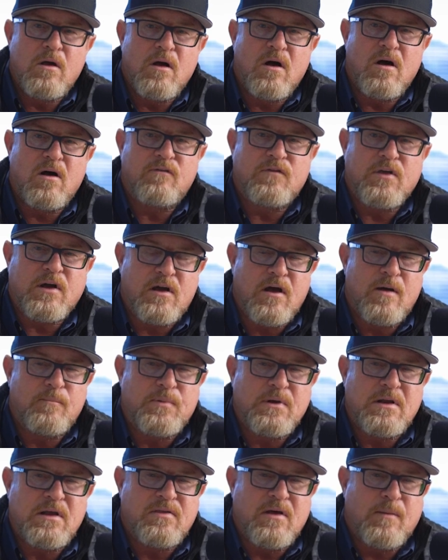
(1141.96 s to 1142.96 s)
of the
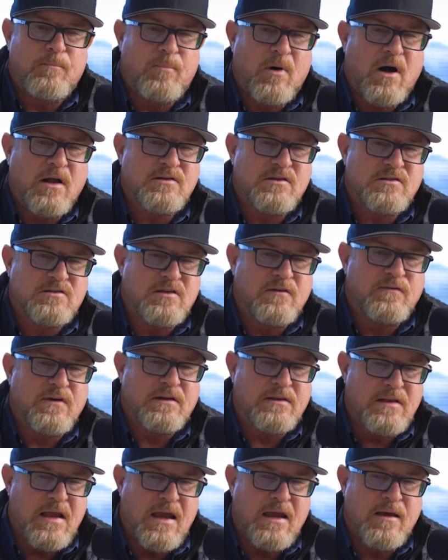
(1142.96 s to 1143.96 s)
company that bought the
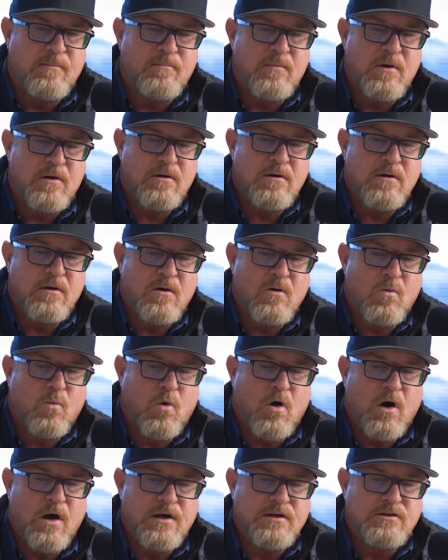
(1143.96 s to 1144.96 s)
Civic name
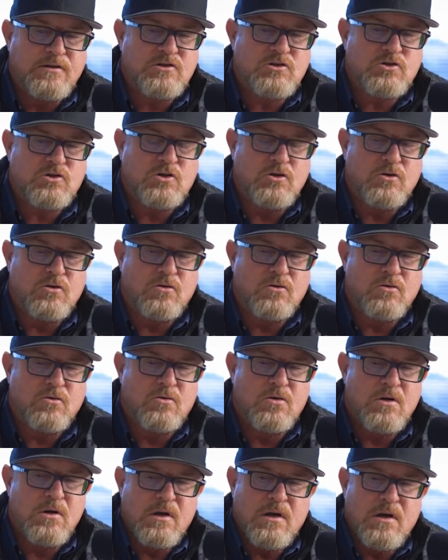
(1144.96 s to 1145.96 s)
was
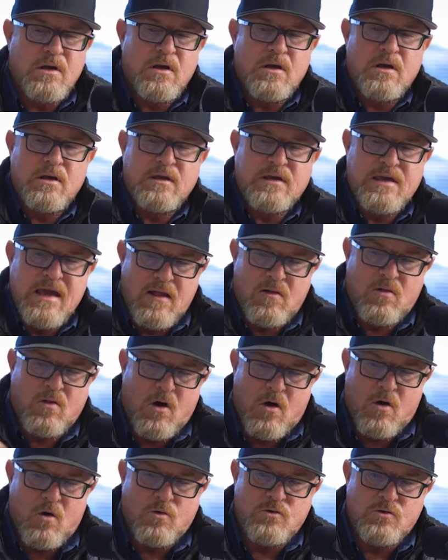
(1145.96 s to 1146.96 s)
to get
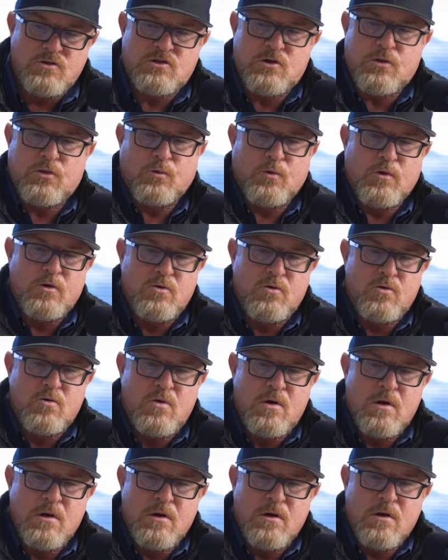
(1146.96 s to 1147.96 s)
loans
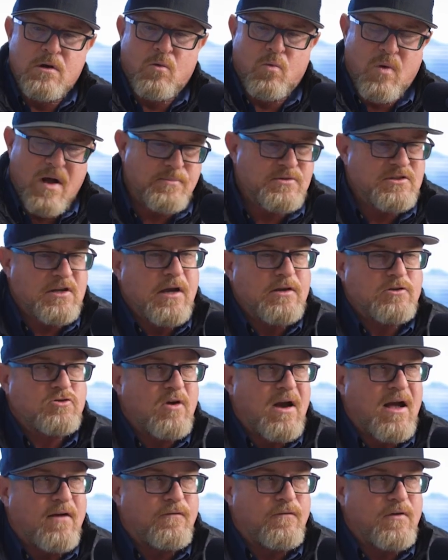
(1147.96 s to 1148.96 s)
through website
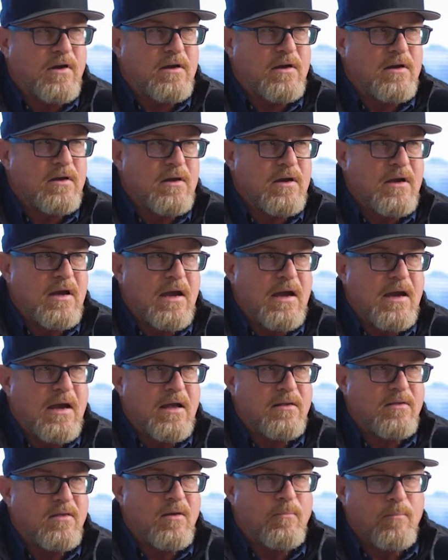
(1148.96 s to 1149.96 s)
traffic,
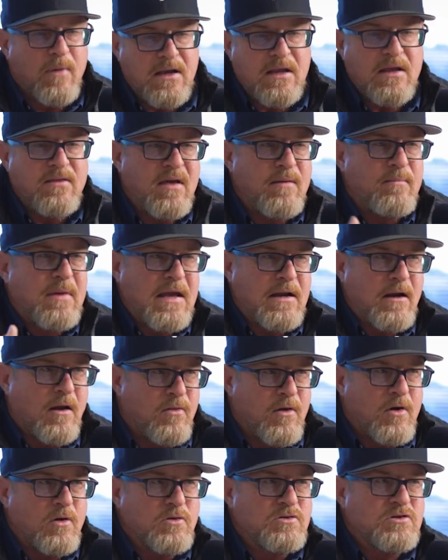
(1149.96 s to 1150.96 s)
and the money they made
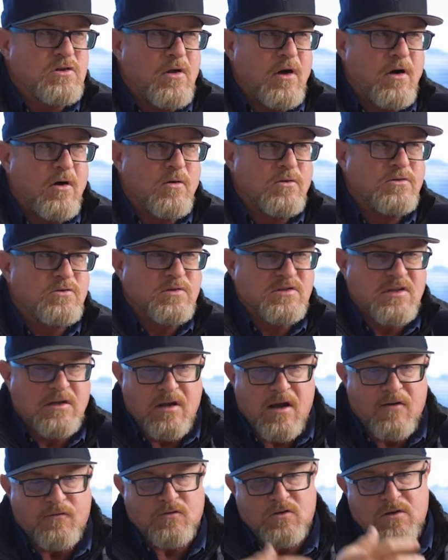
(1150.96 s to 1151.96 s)
on those loans was
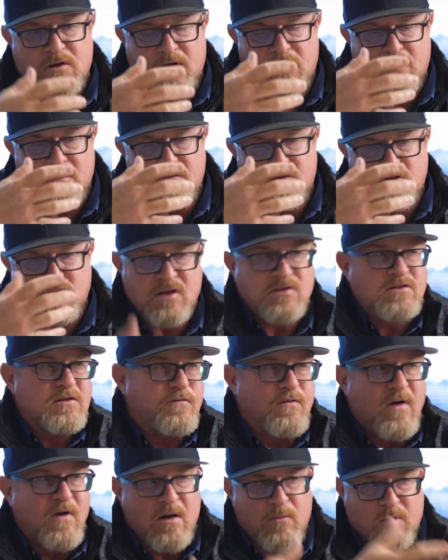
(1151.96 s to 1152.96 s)
enough to
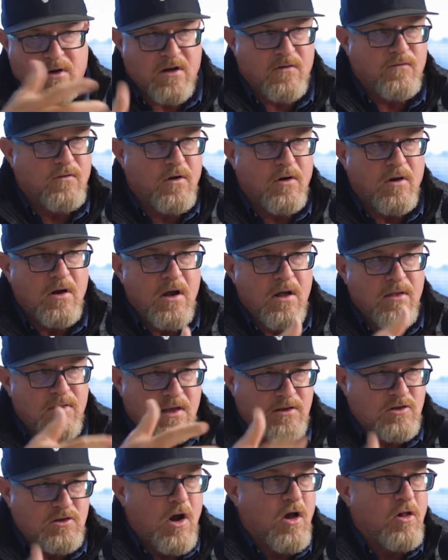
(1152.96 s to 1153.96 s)
justify whatever
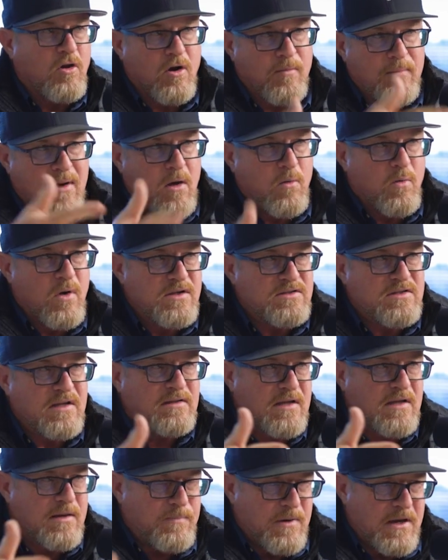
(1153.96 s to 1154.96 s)
that dollar amount was
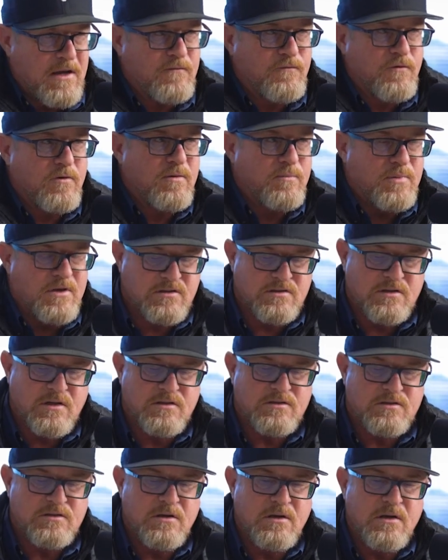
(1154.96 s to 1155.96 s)
that they paid for the
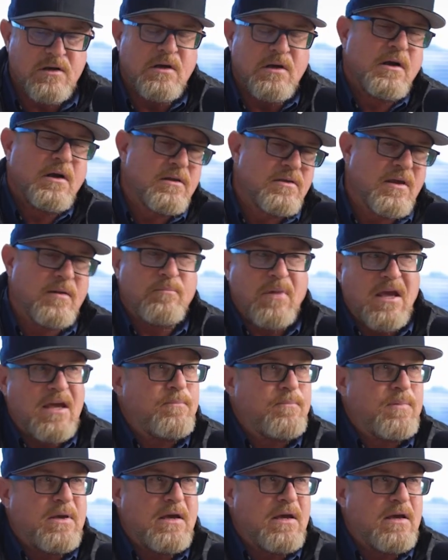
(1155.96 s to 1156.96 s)
business, then
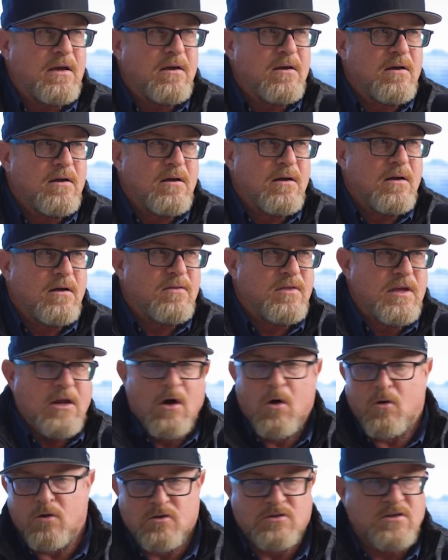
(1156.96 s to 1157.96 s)
maybe the
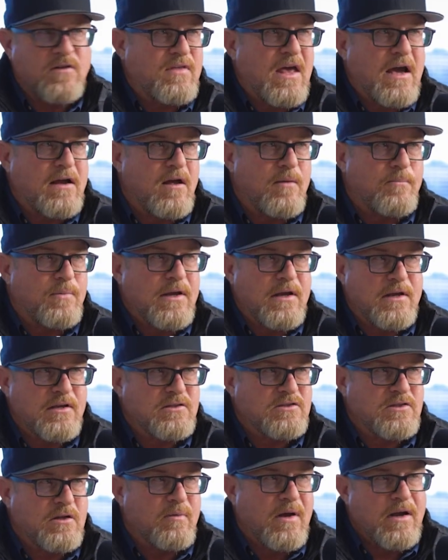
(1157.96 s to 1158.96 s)
owners of that company
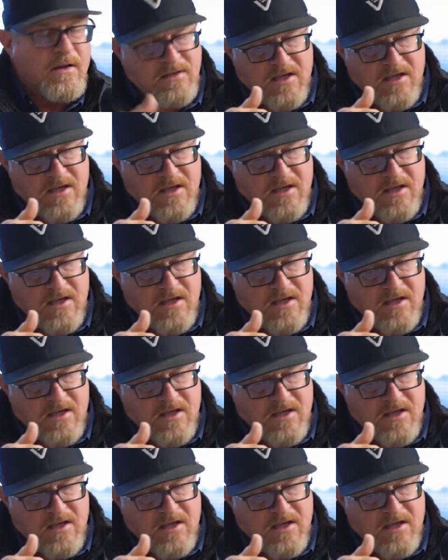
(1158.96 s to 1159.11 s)
could sit around a